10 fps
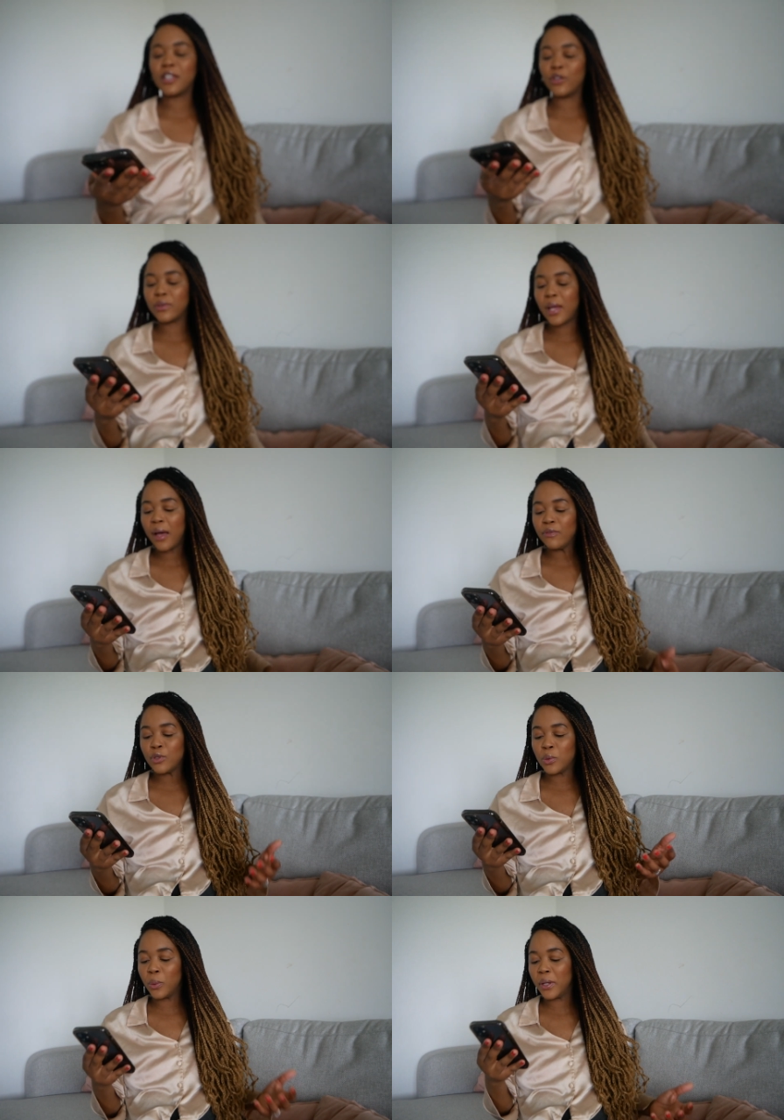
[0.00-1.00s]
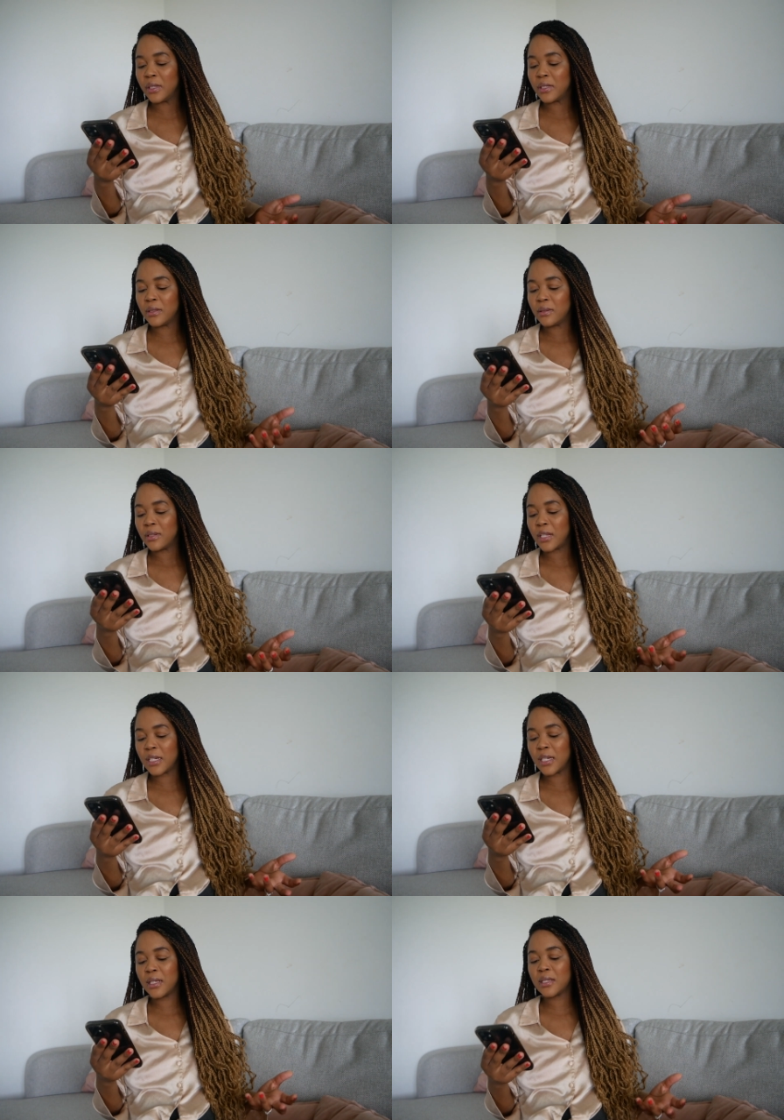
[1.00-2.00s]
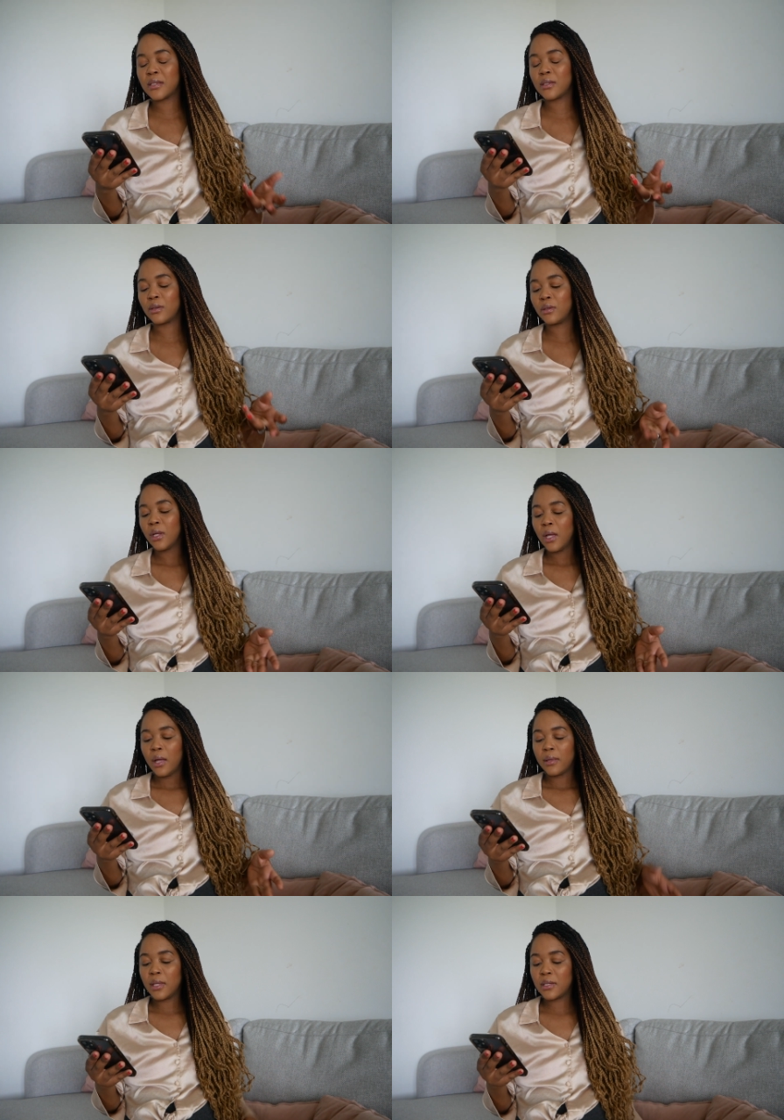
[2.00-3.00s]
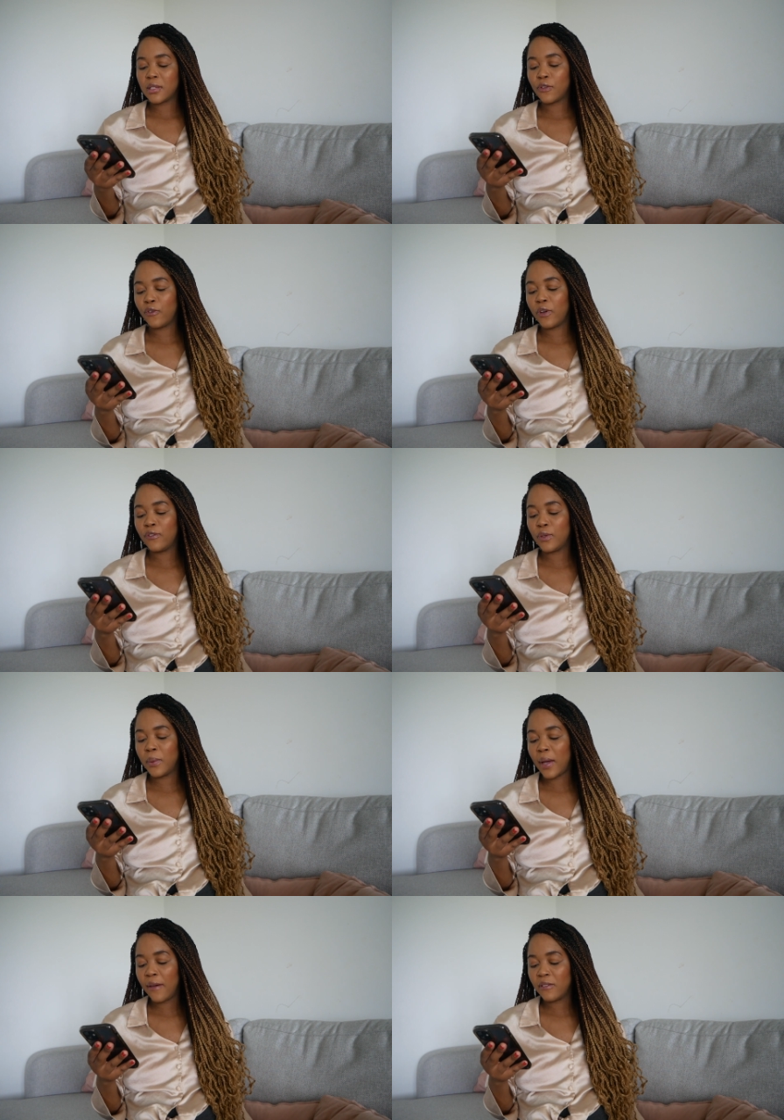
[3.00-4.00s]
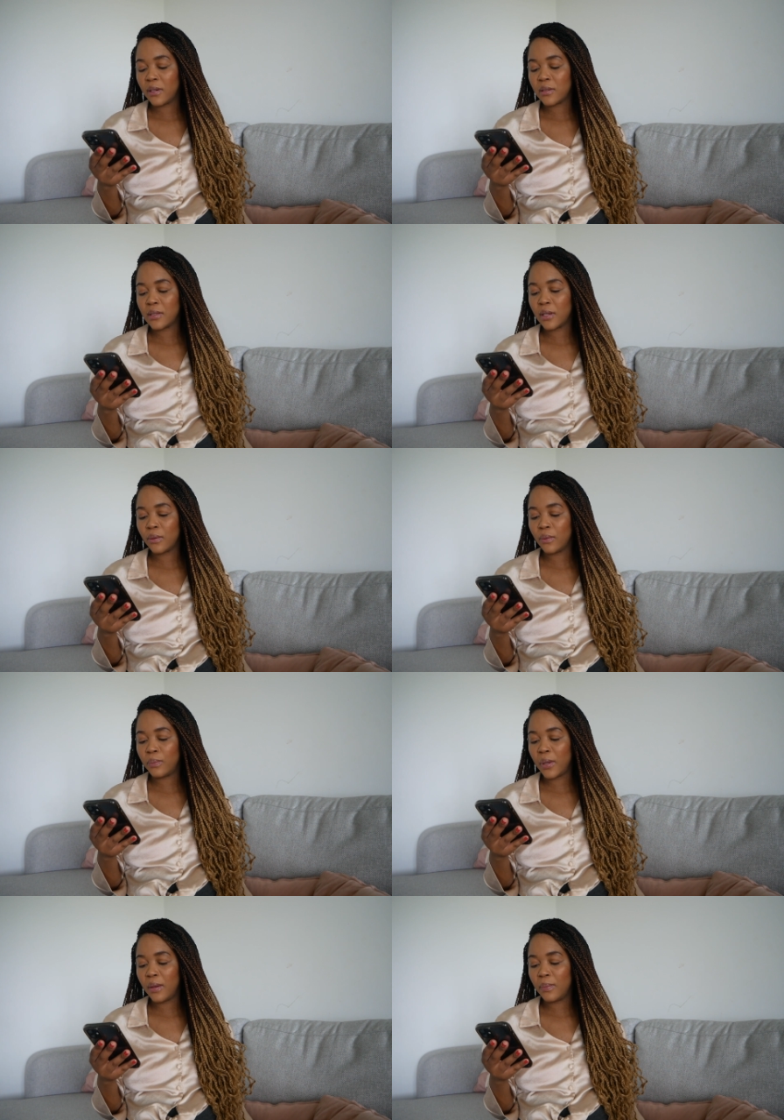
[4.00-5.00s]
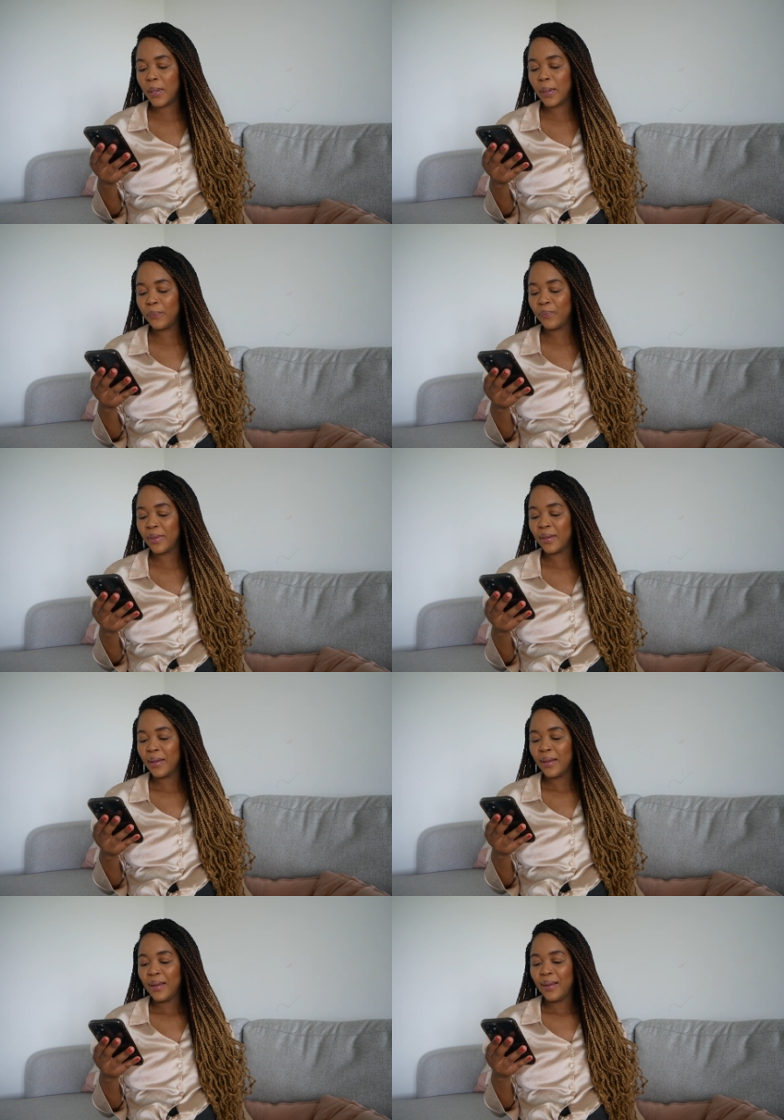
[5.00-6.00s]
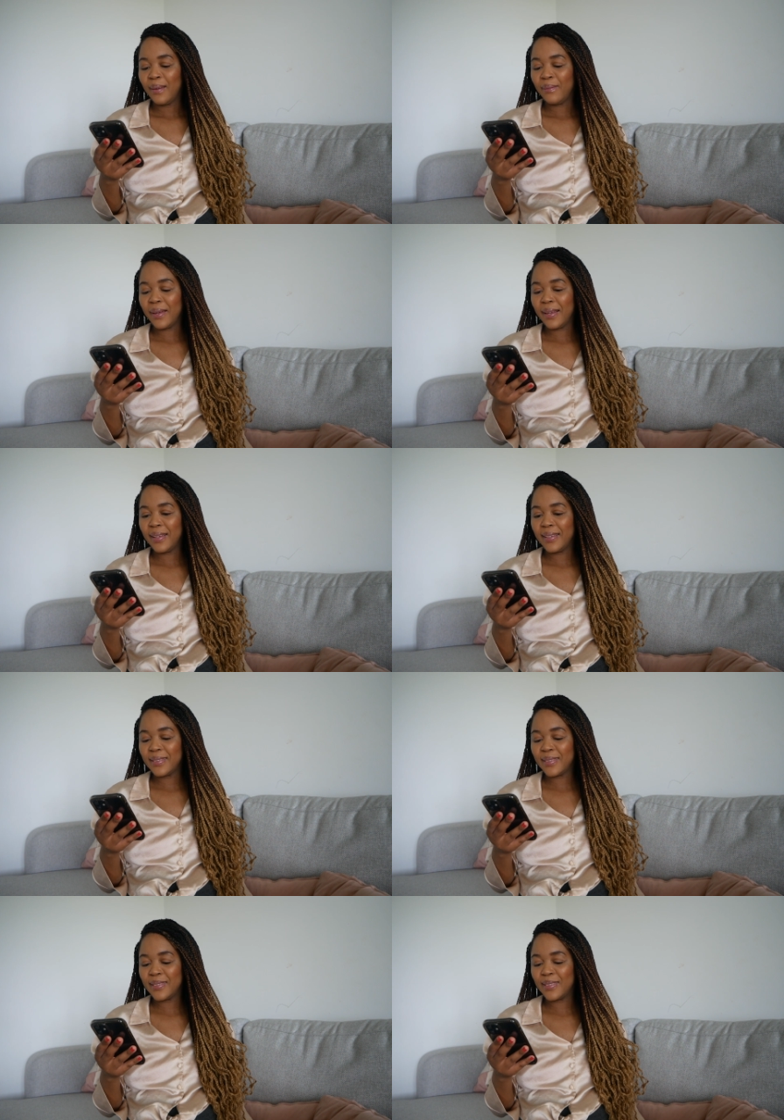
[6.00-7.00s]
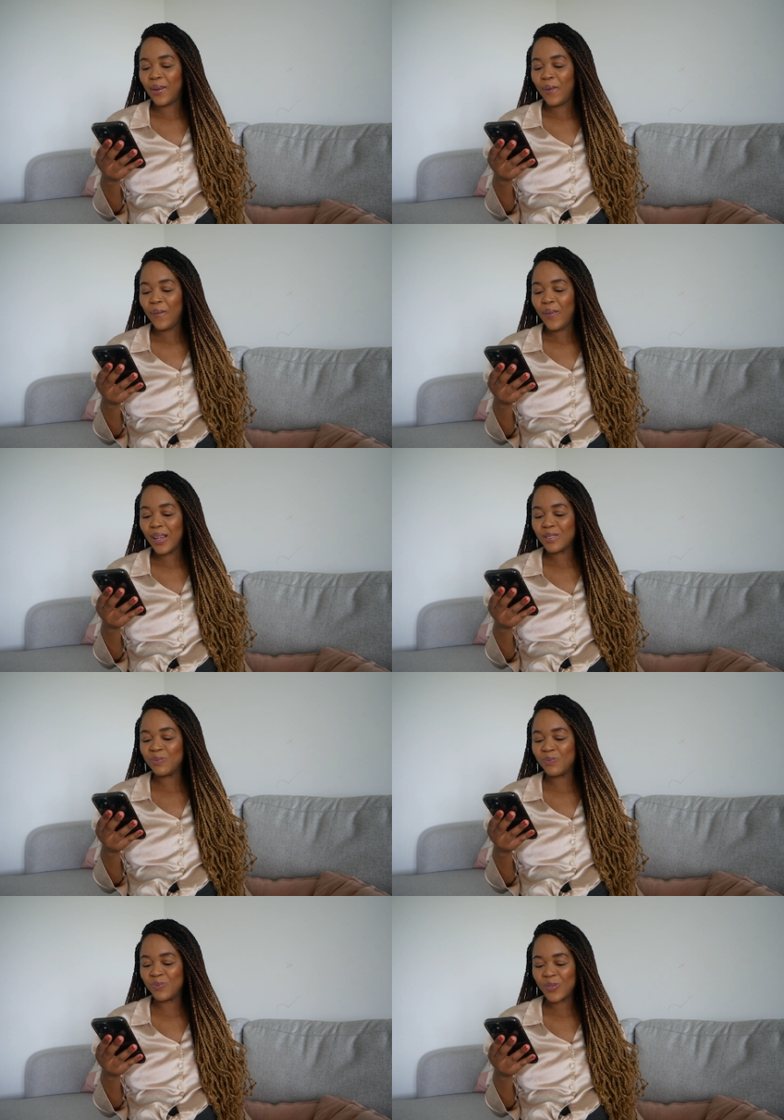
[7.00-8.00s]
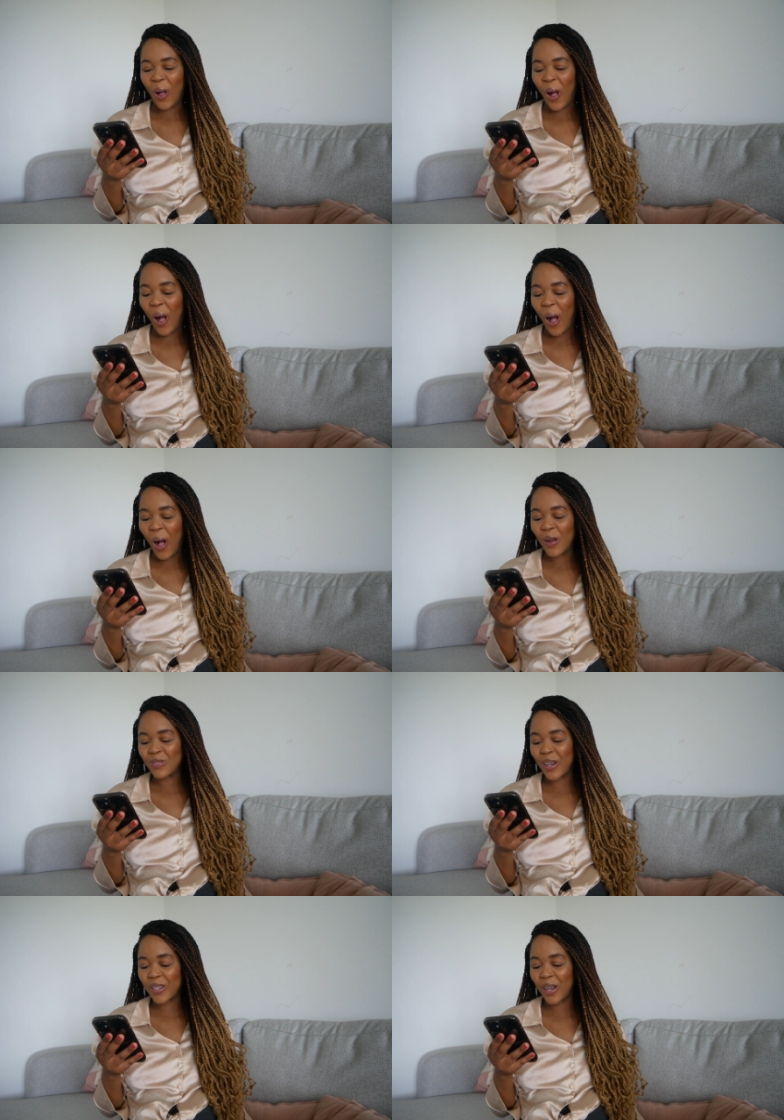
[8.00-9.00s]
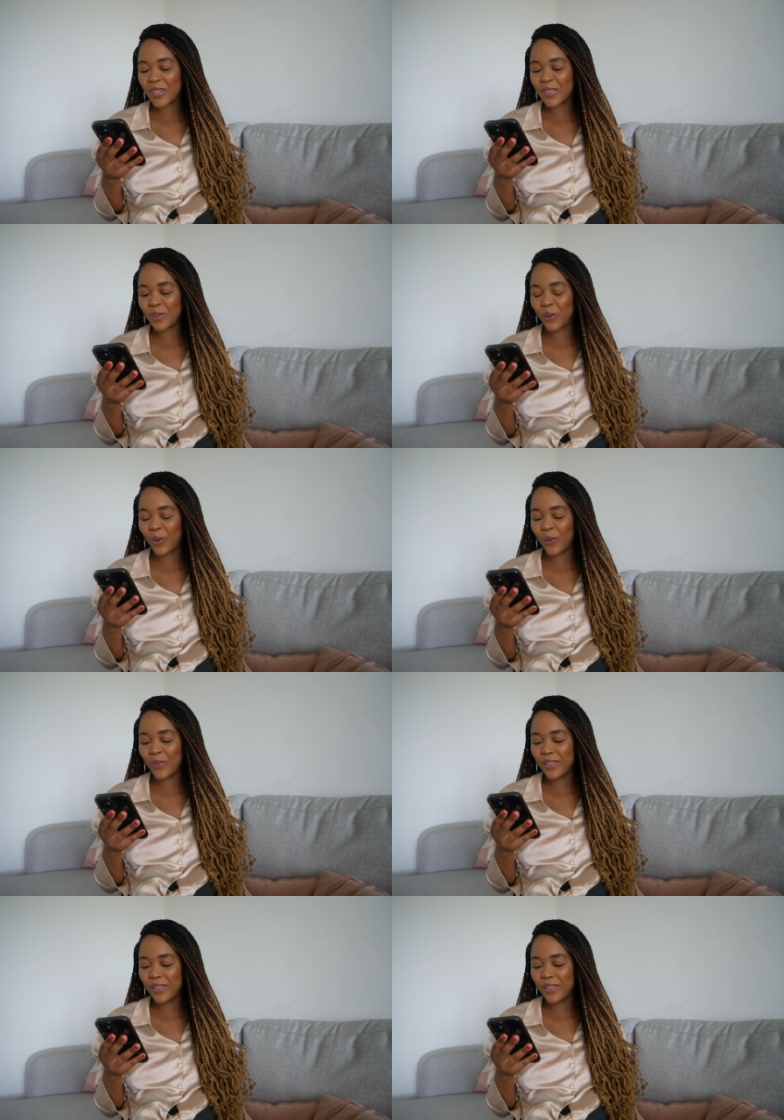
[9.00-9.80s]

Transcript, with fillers: they don't have twin settings so this is for if you were having a single baby. But it is so, oh my god, it's so cute.